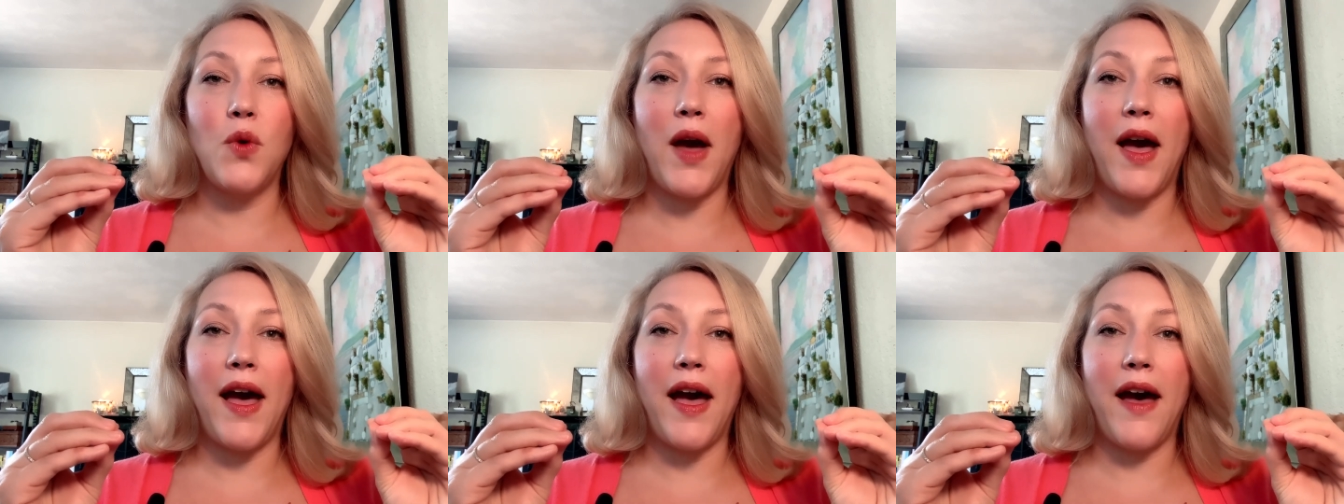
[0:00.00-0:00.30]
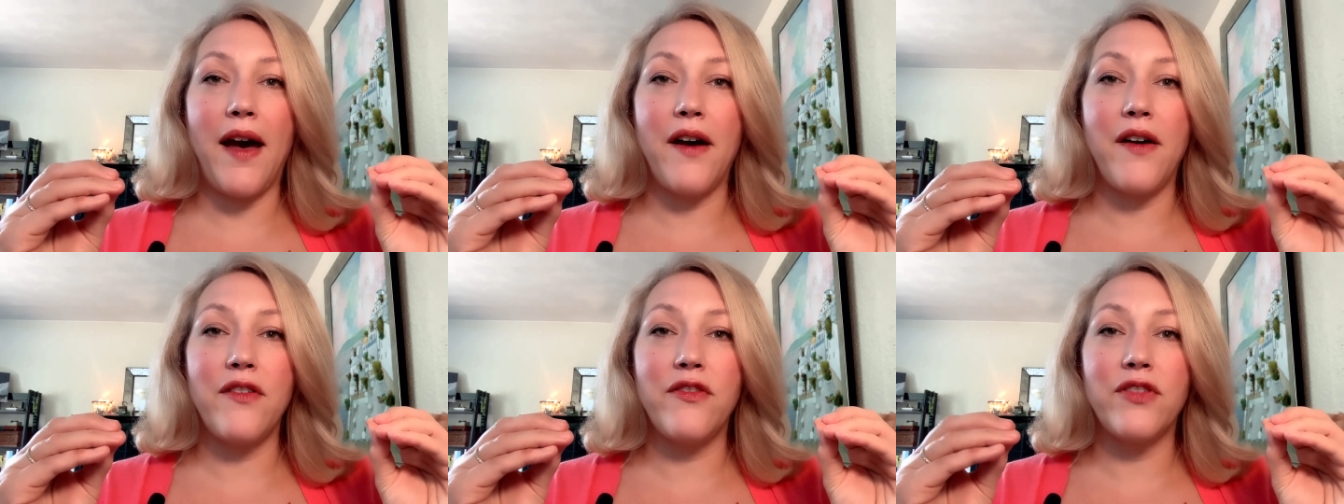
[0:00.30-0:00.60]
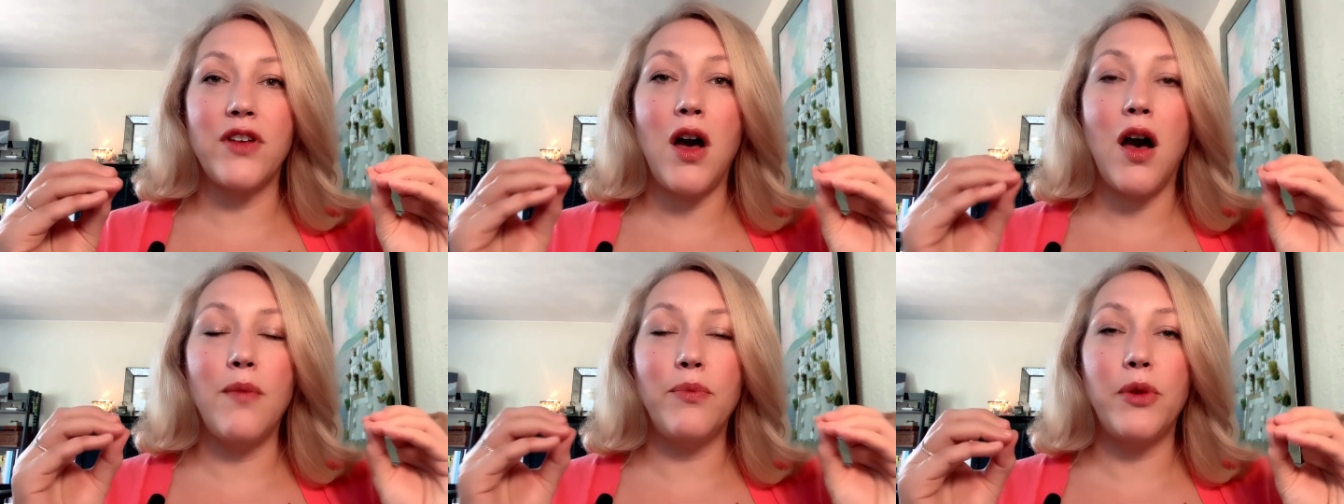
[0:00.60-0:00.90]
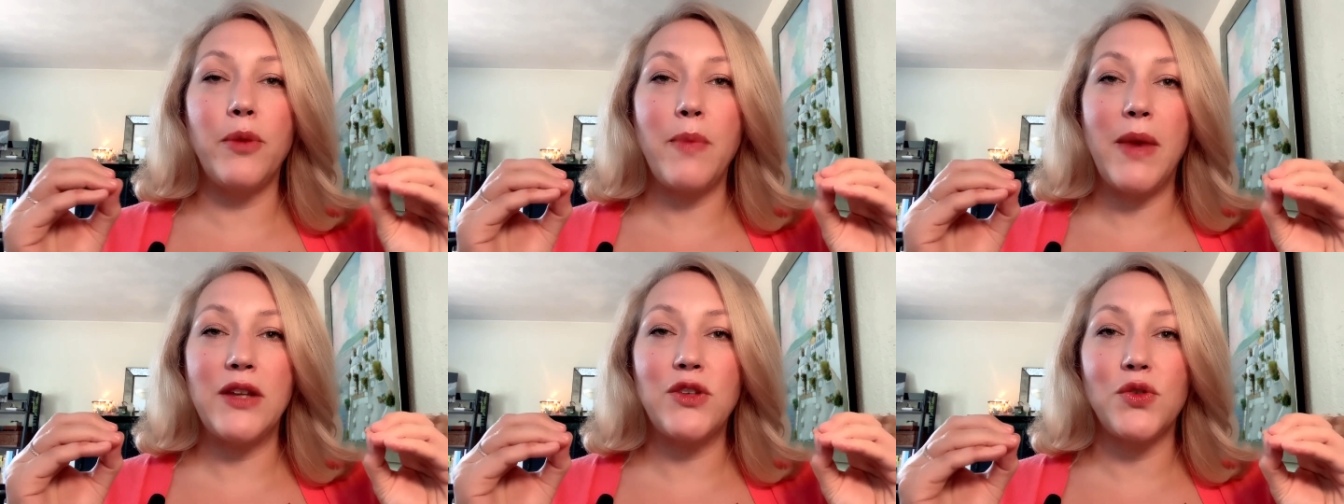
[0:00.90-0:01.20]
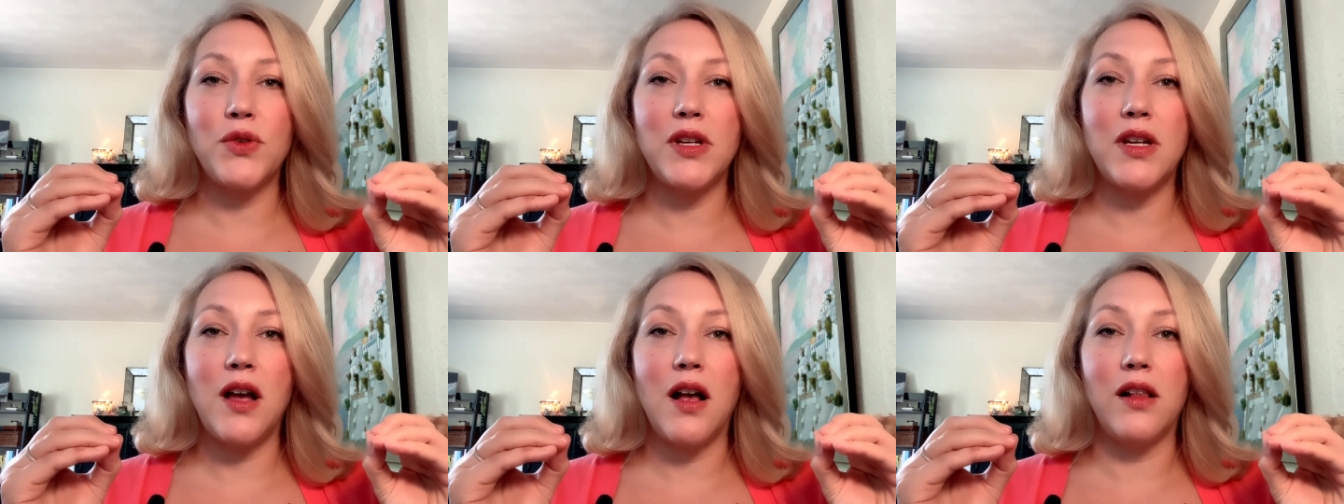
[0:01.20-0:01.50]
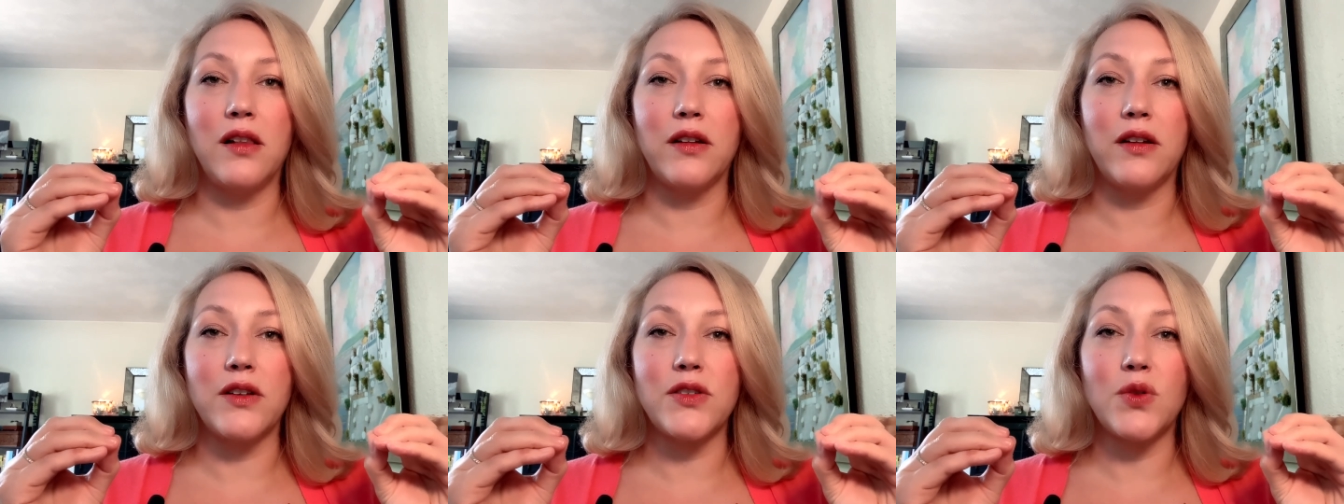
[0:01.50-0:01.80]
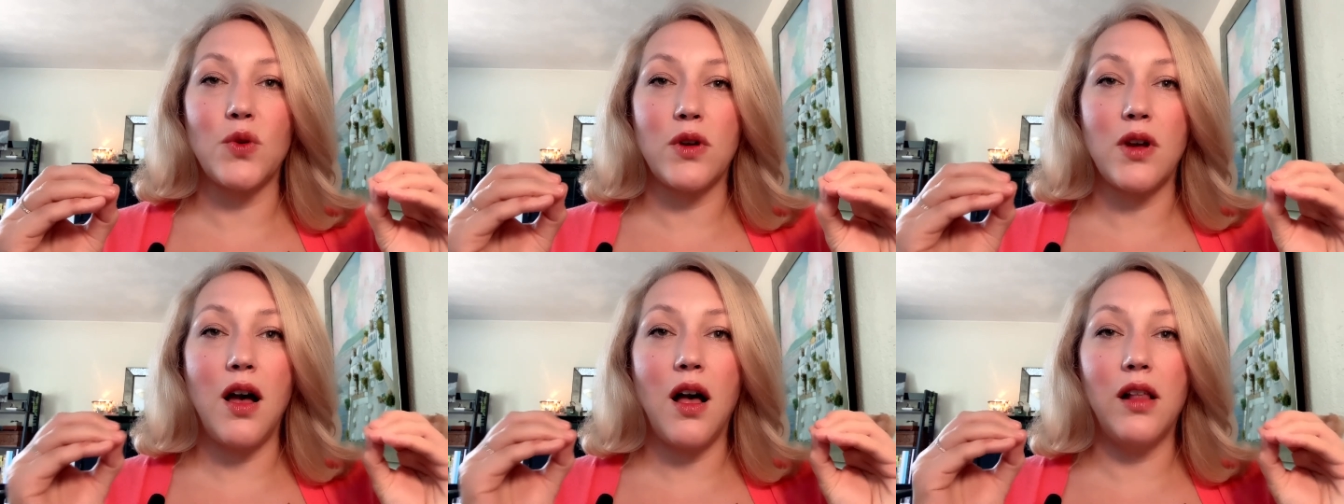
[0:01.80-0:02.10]
have complementary colors
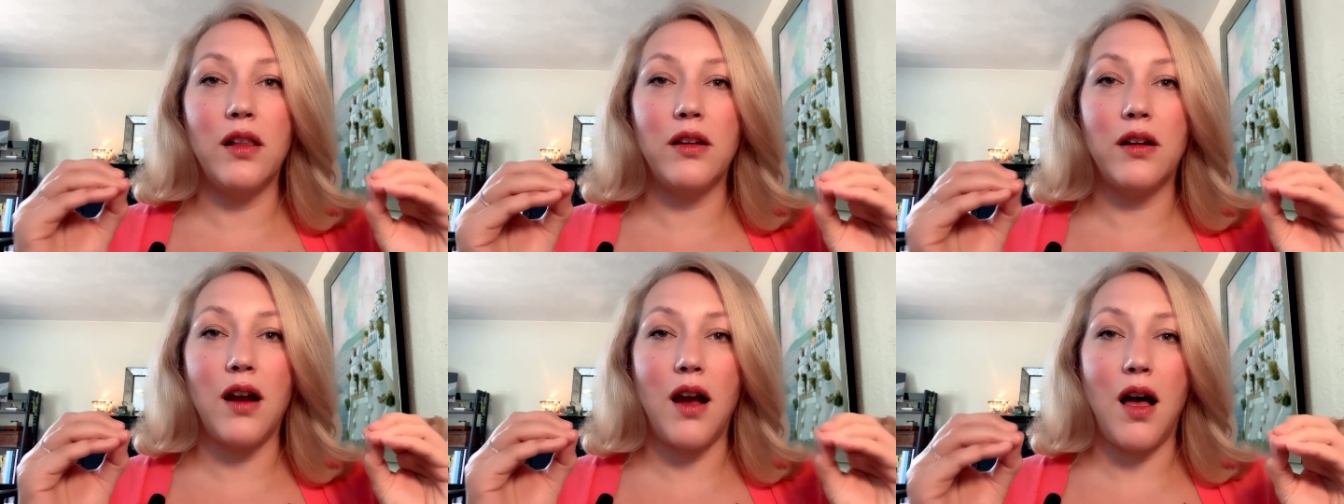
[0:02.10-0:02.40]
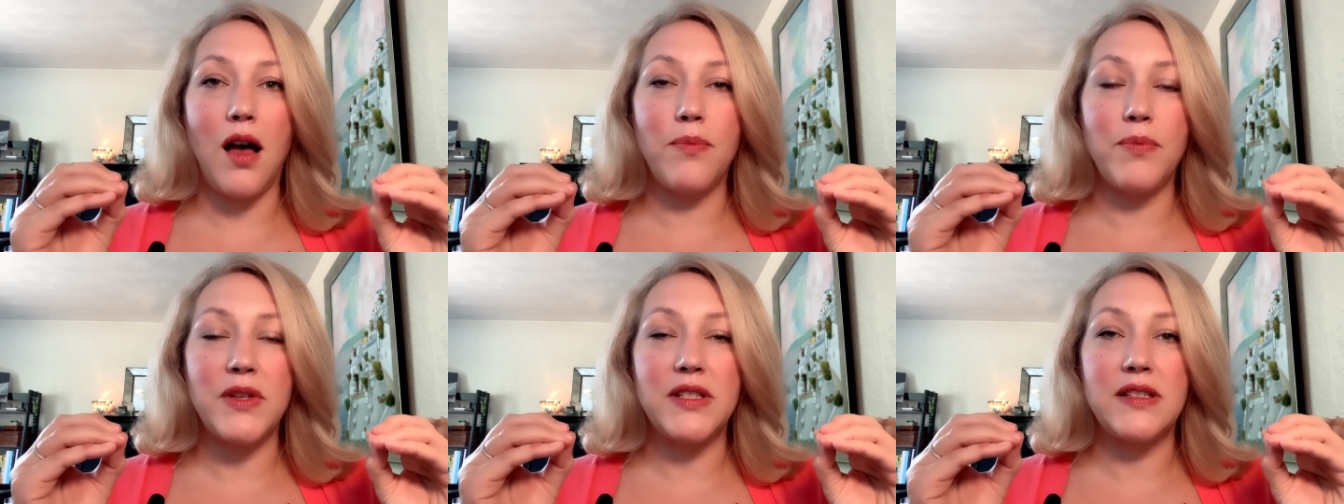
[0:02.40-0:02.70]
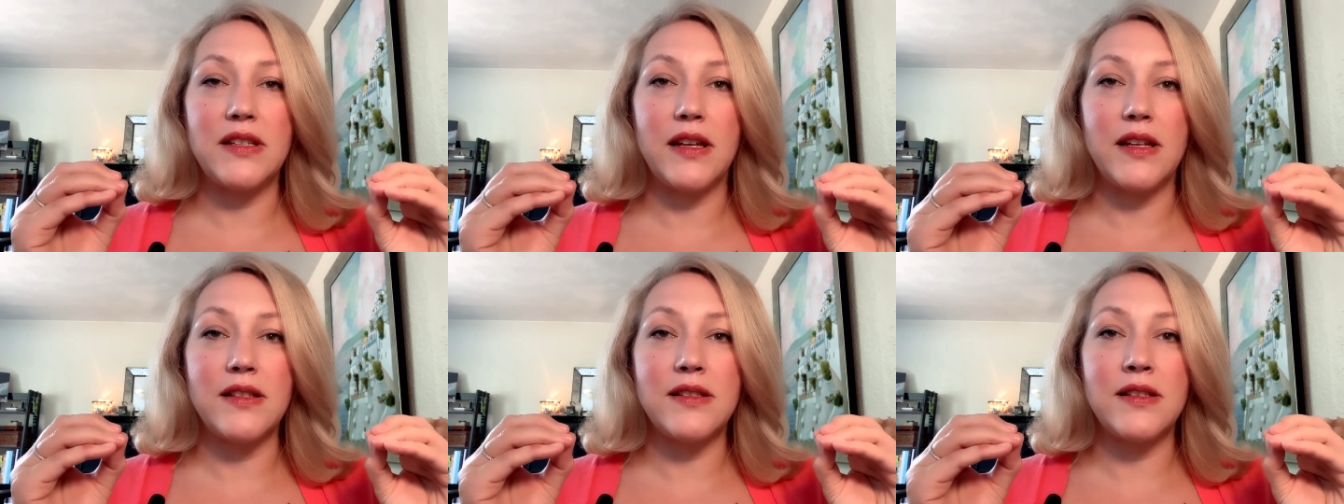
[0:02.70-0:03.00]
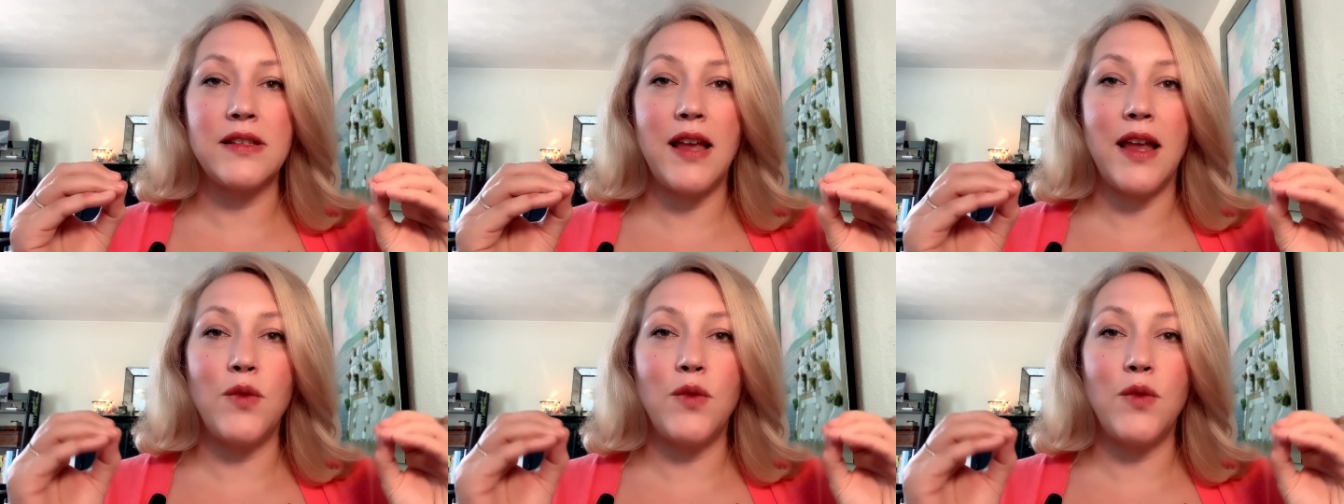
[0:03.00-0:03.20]
or color opposites.